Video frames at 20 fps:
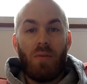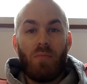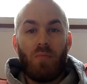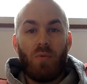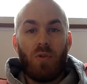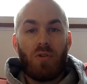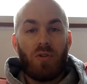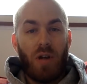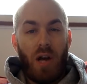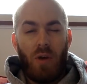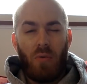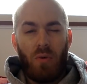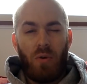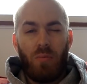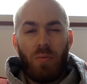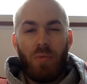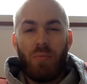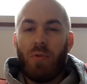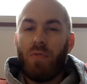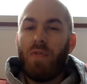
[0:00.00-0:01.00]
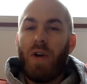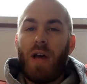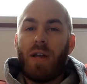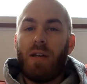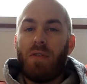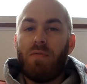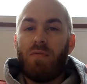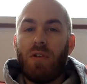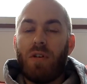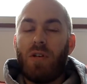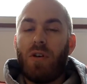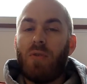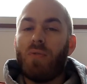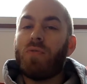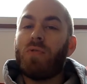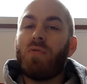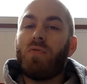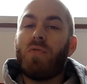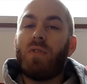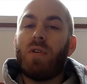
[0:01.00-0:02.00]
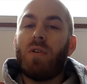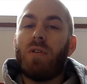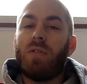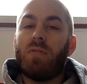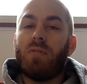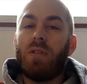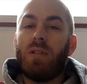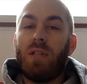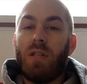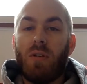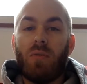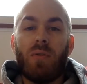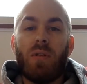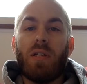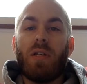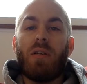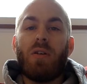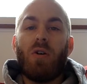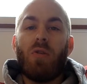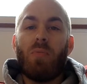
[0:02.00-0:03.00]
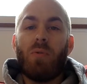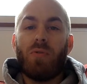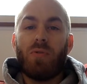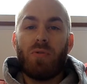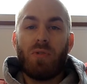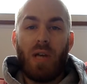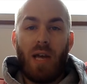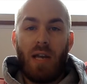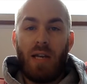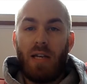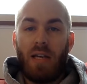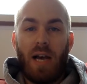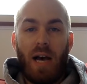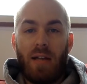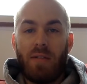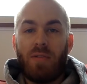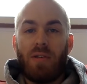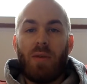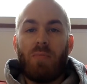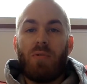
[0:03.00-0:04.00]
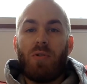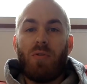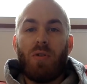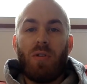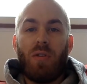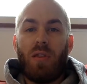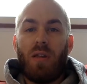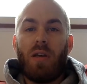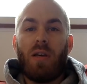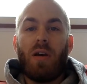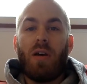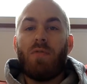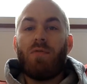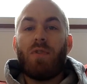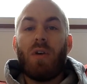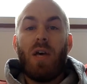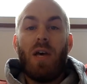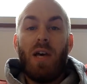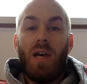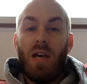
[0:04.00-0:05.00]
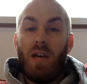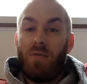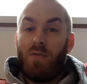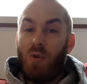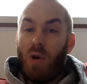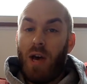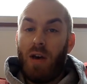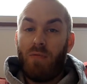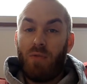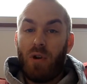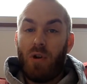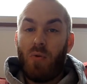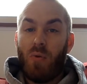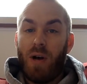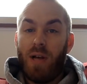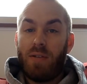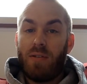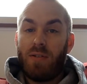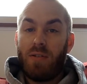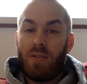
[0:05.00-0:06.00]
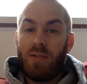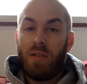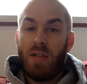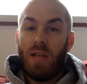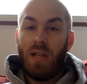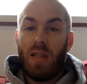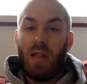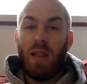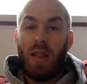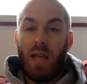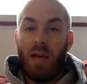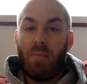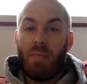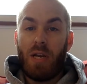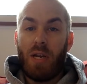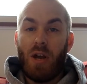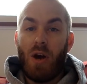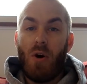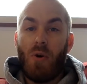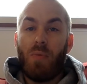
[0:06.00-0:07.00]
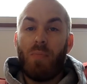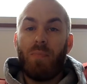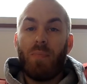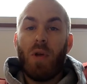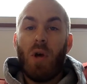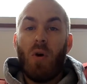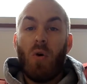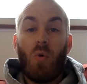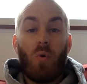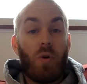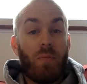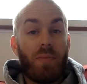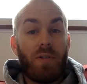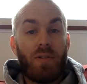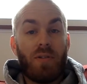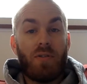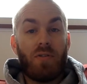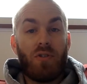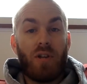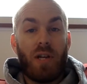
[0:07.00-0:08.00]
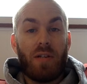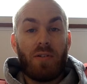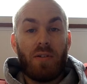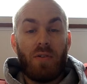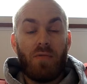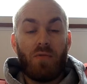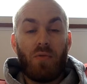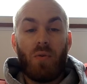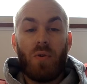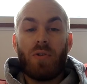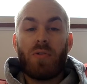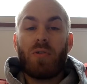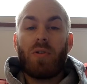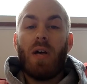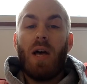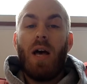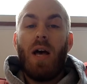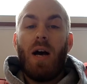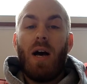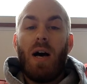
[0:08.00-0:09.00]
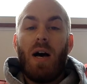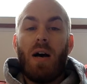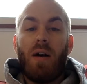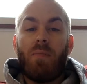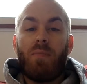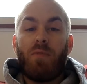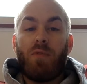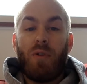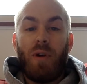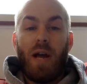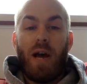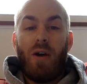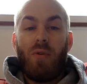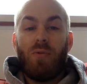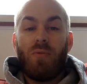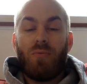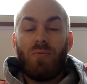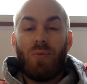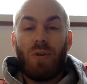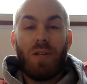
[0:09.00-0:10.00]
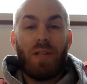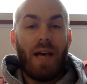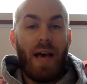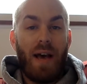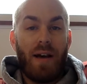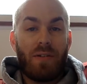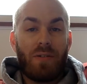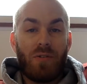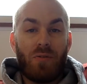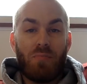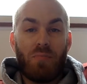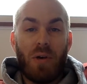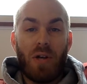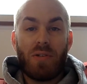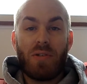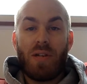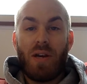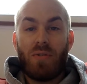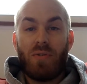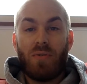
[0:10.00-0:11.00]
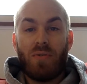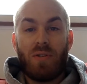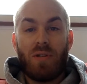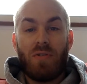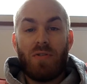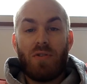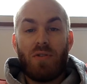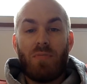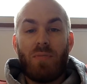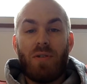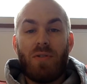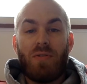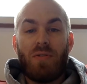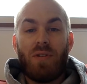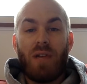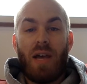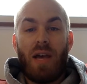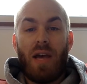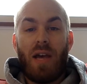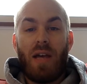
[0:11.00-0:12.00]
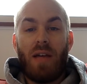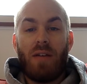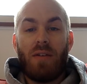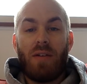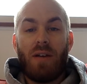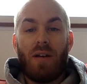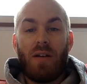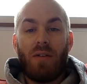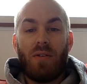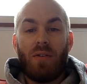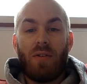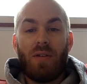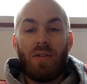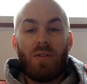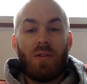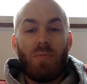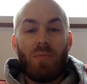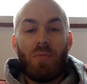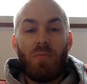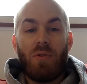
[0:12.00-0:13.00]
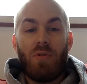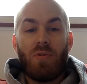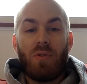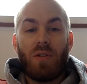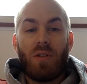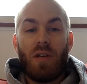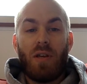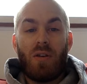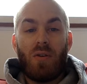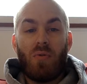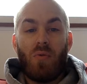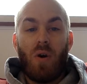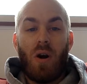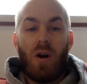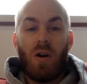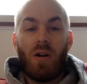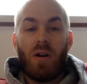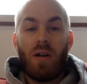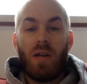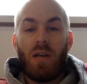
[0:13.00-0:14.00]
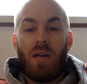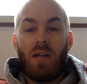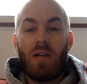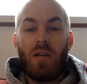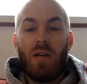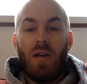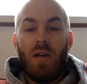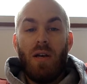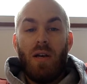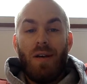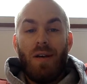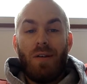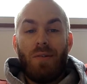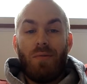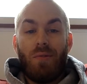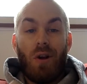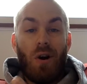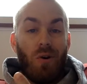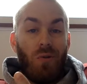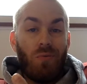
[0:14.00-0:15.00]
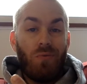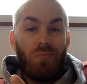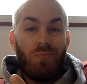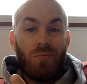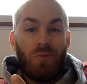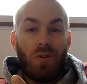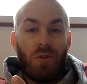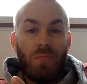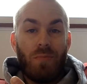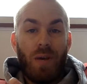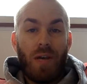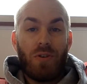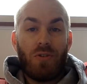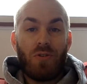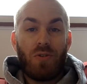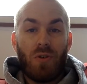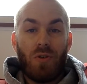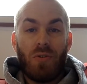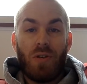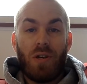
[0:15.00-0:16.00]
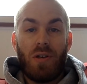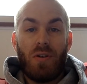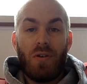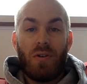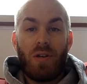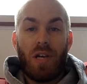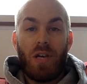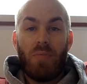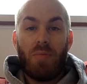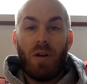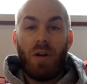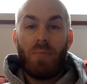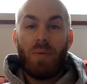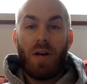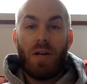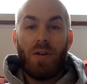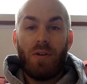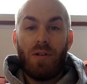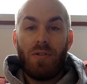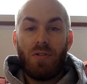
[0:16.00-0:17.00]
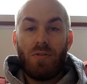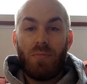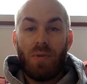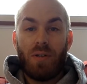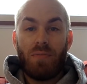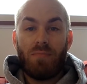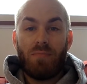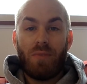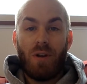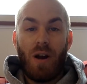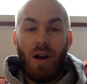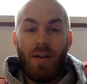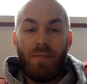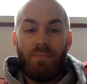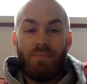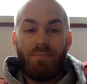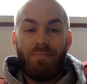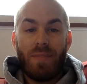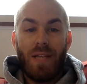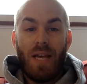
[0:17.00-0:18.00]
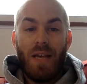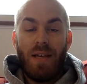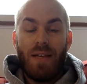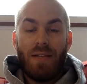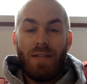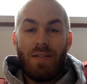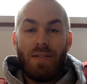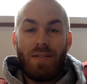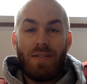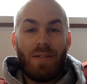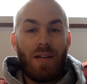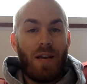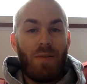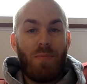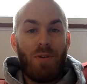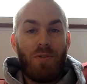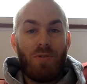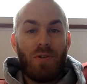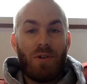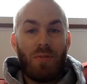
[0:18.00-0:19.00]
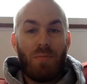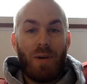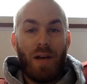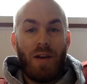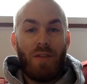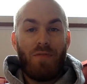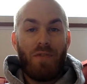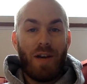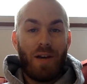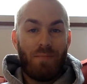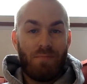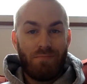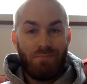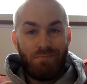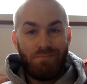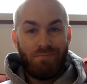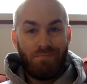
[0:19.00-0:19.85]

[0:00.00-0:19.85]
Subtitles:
which I will be providing videos for literally almost any concept you can think of. If you have requests, let me know. Or Mrs. Jansen, of course. For now, relax, bust out those instruments, and look at some of the music that you already know to make sure that you're keeping up on your instrument. All right? Stay musical, band fam.